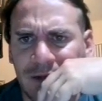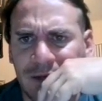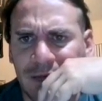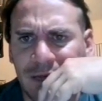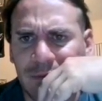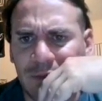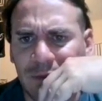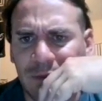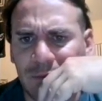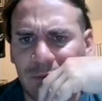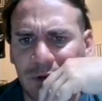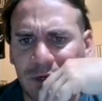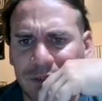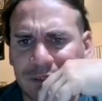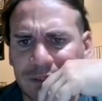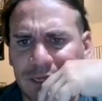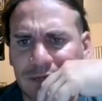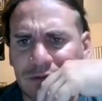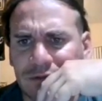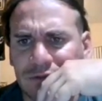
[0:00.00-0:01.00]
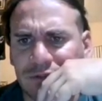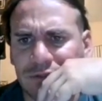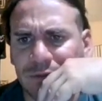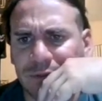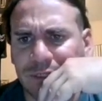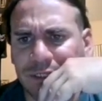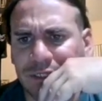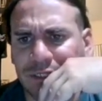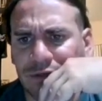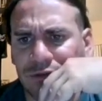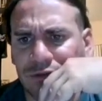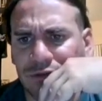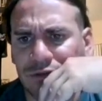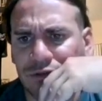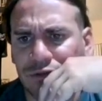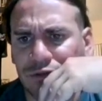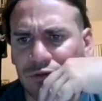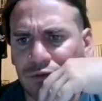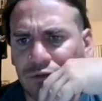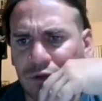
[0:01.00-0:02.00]
Name the marked angle. So we can go
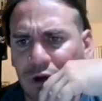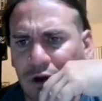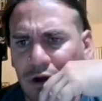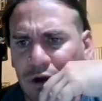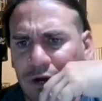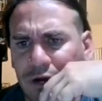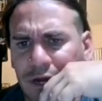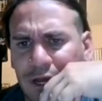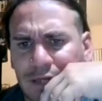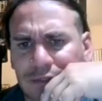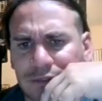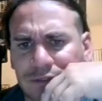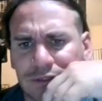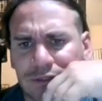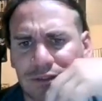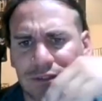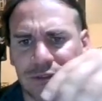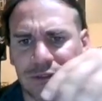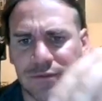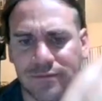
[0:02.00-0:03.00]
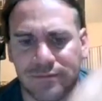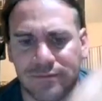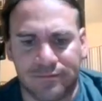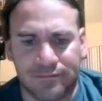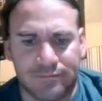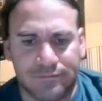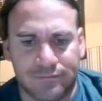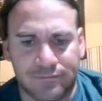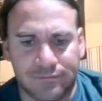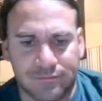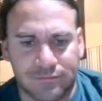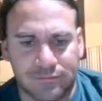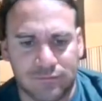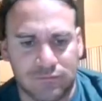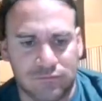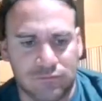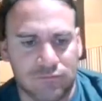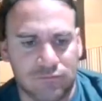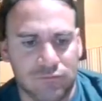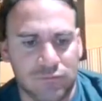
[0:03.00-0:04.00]
URS.
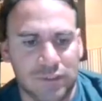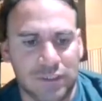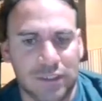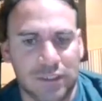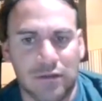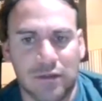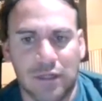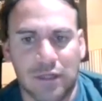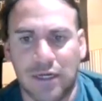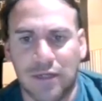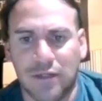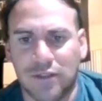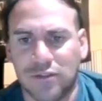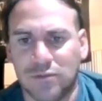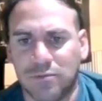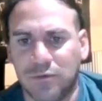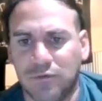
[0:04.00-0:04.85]
We did a lot of this